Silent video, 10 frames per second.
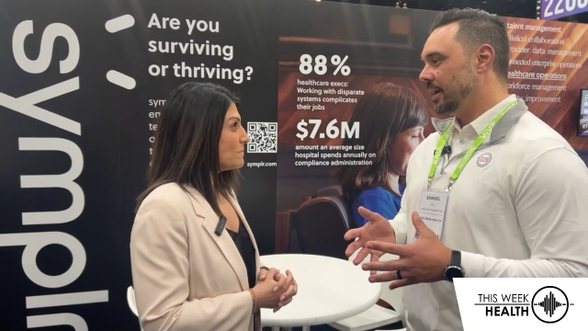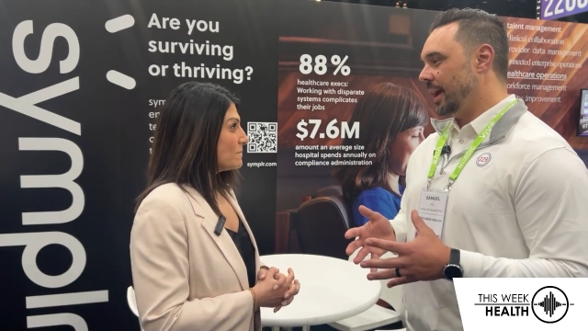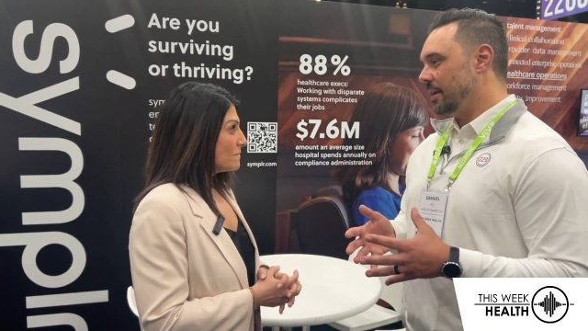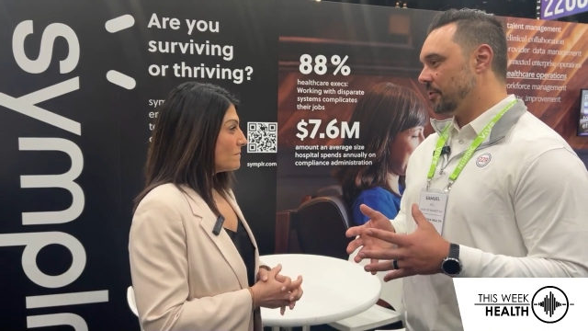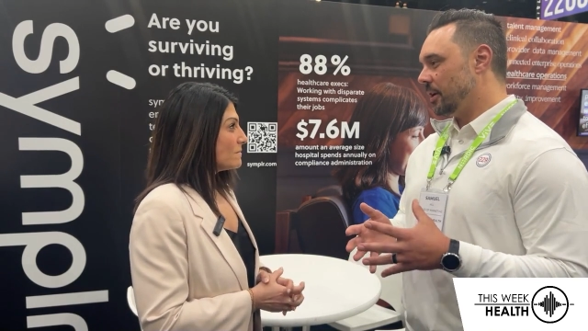
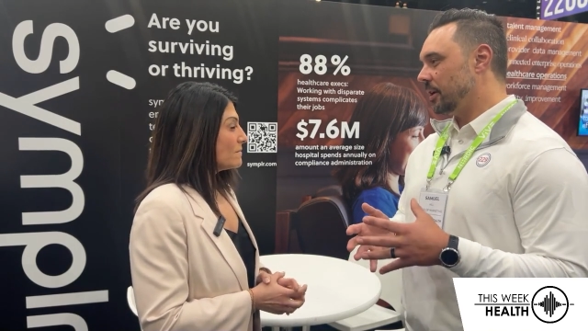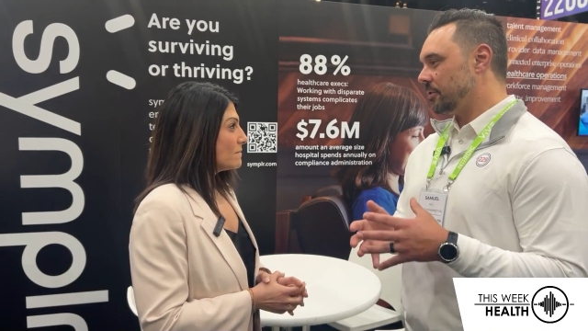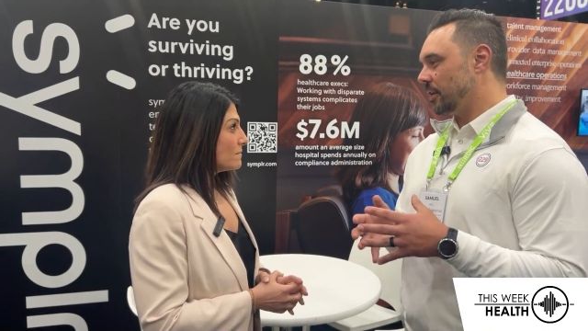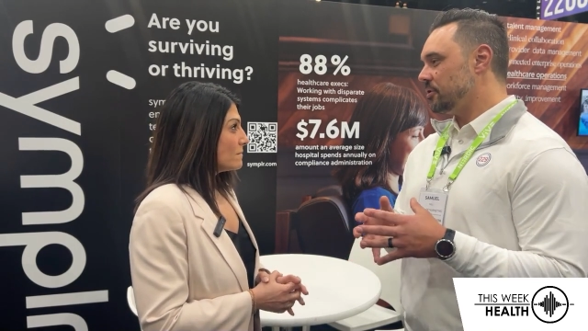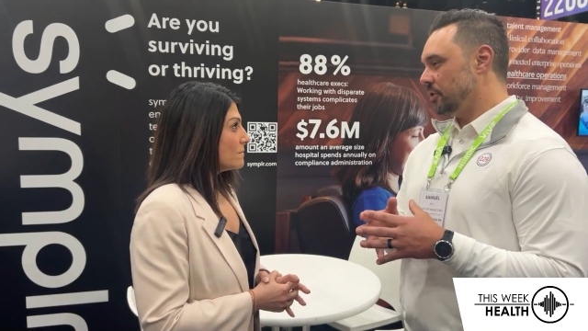Speaker 1: is there is
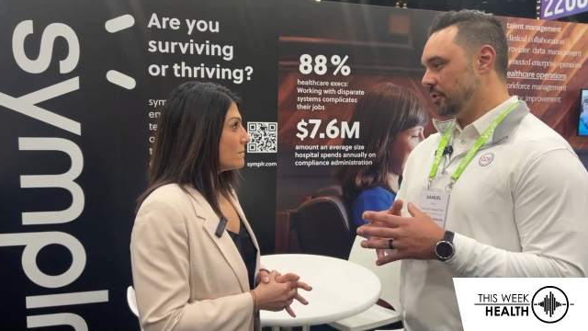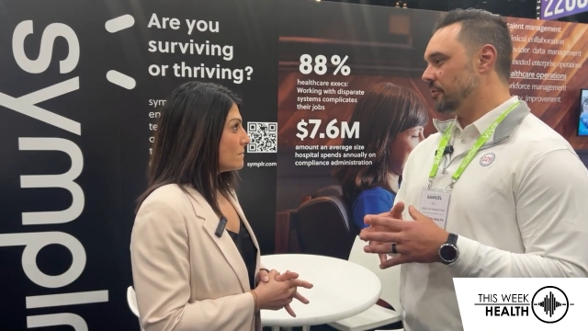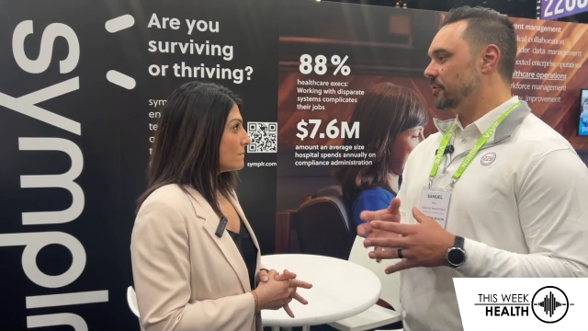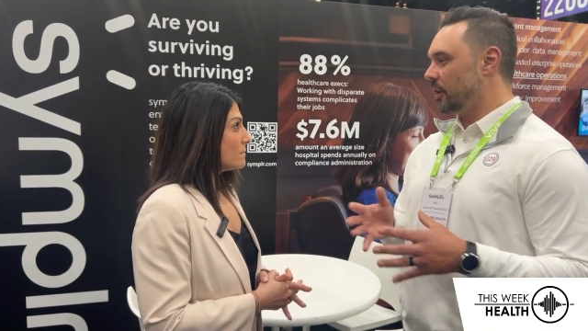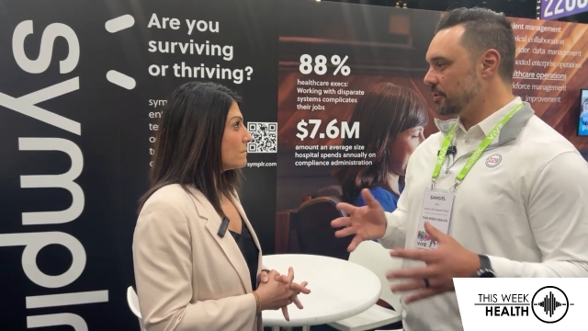such a
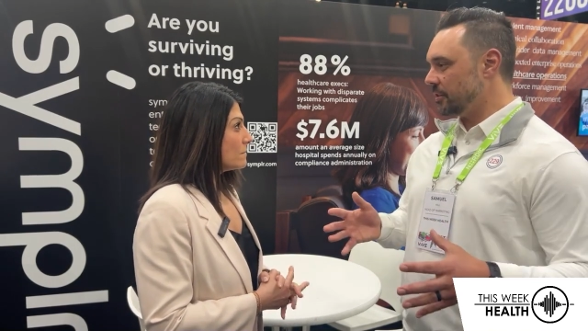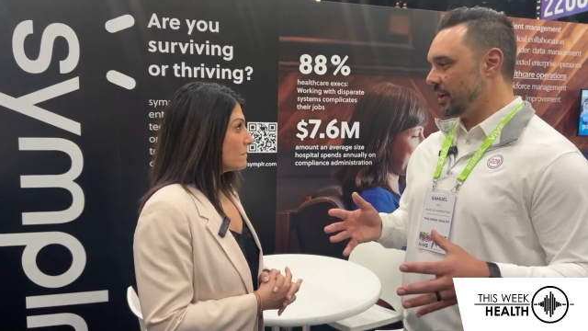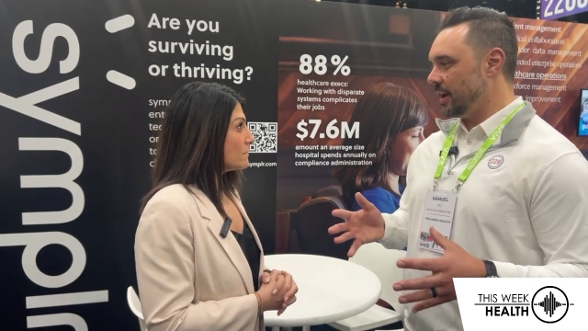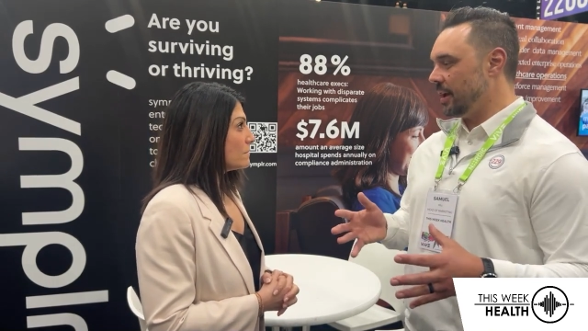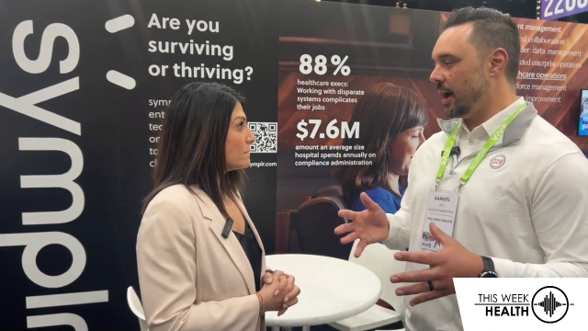
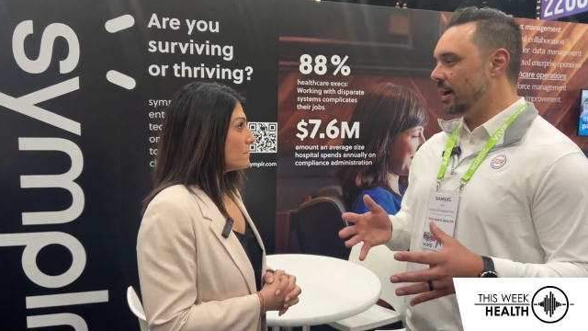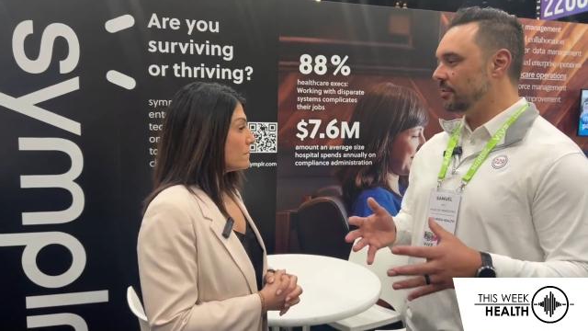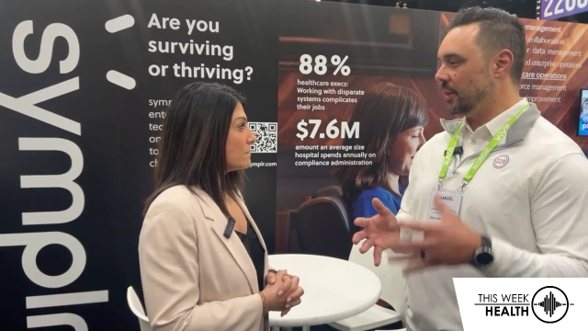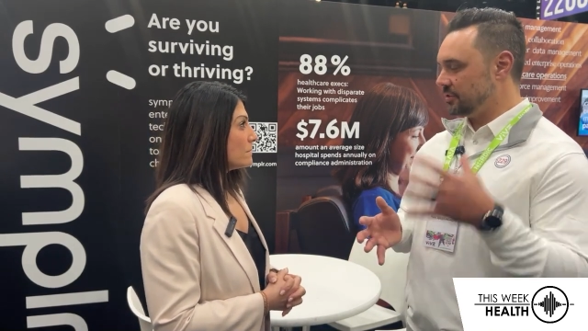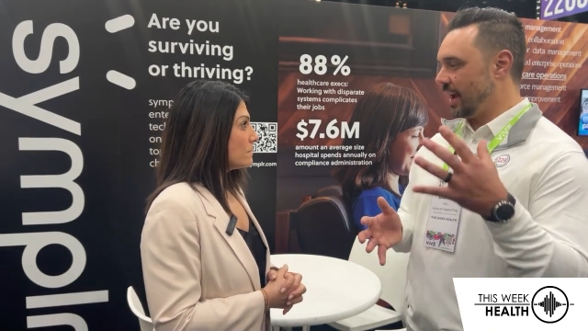diversity
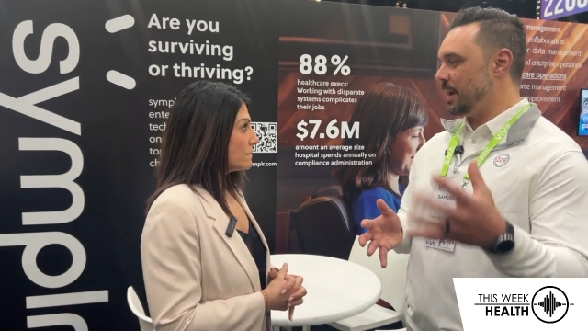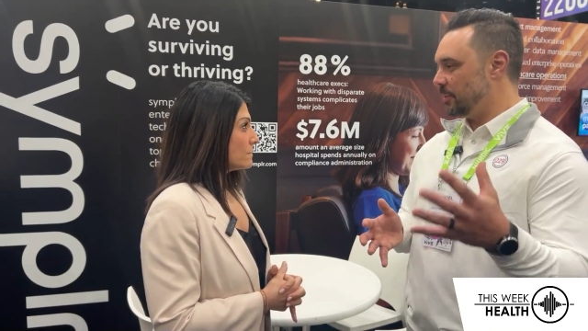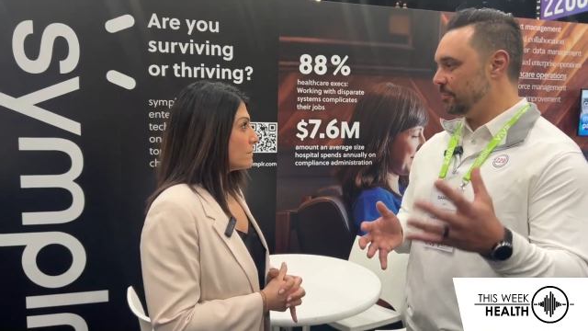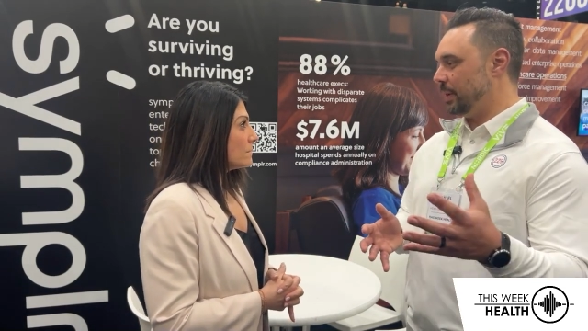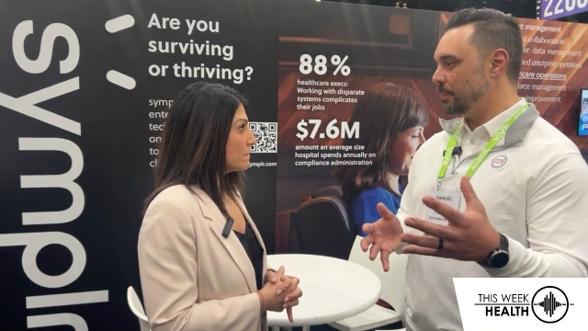of the type
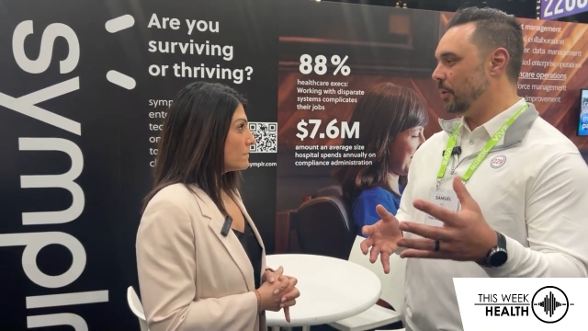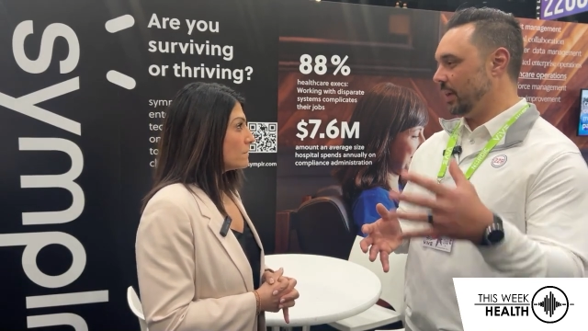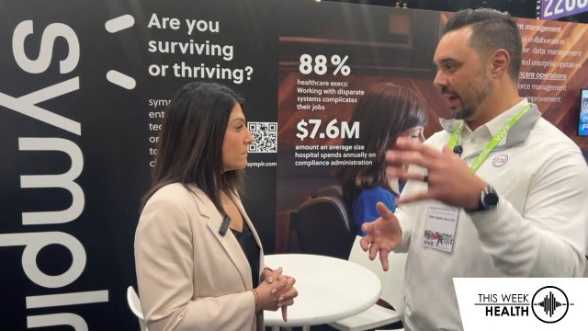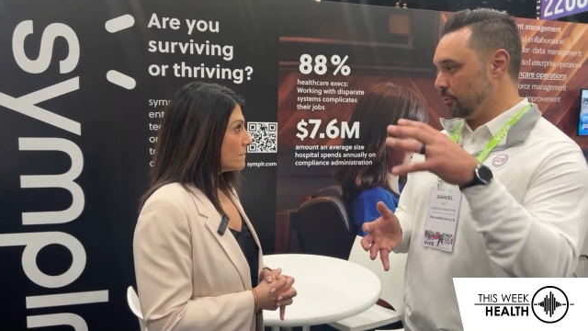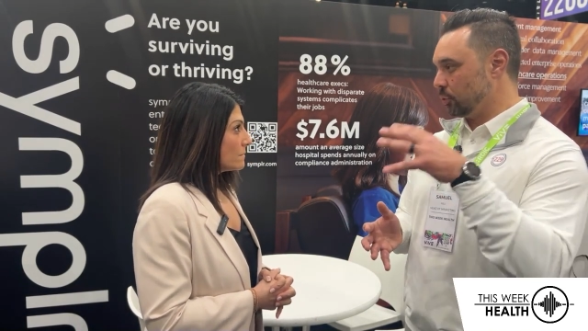of people
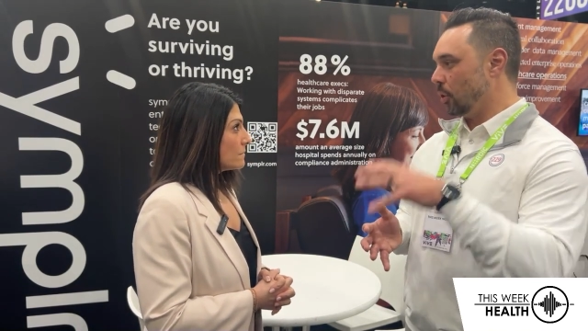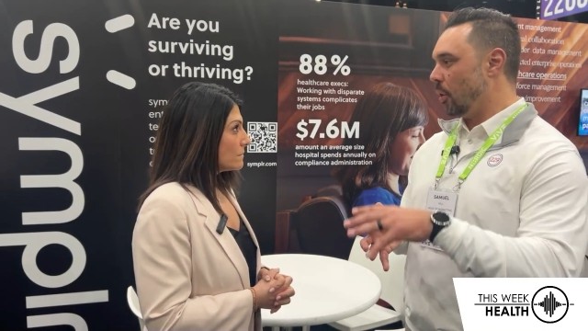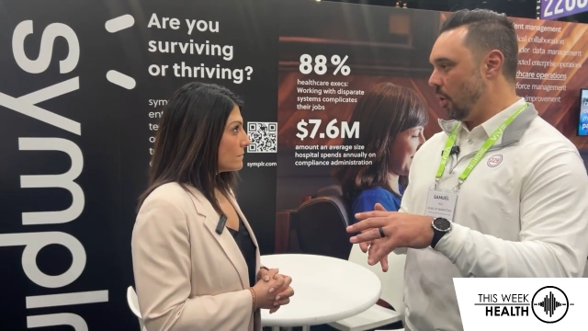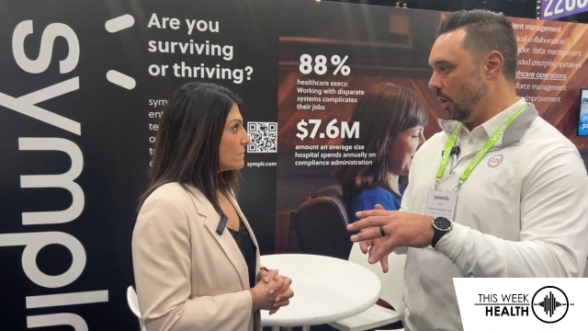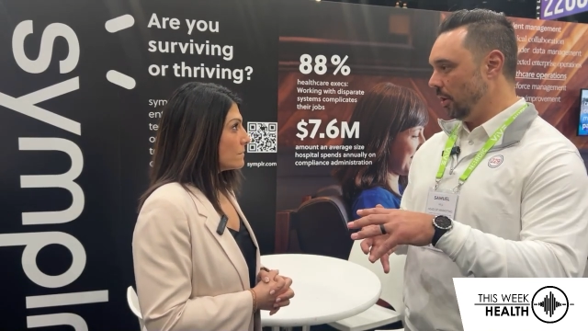and
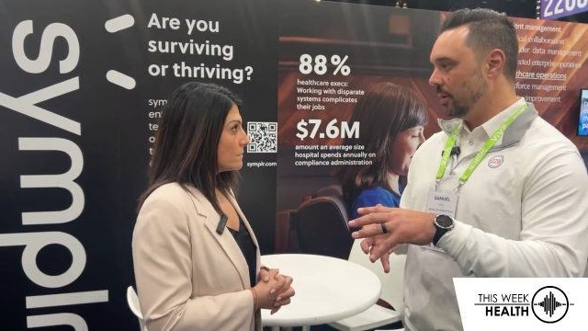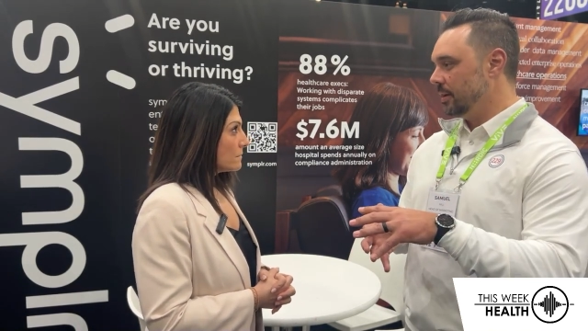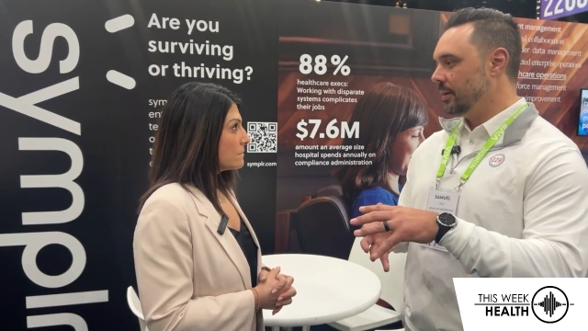role,